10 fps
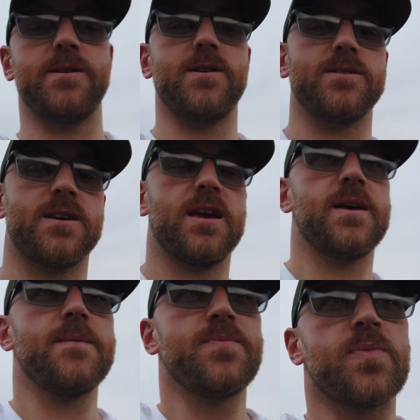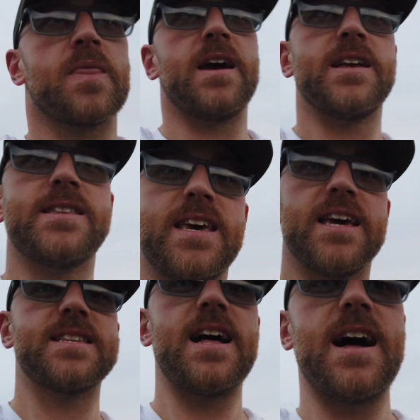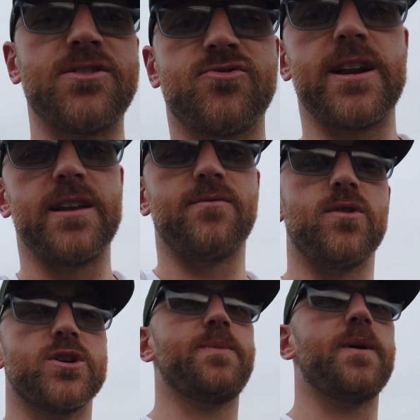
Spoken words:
because it ticks that adrenaline rush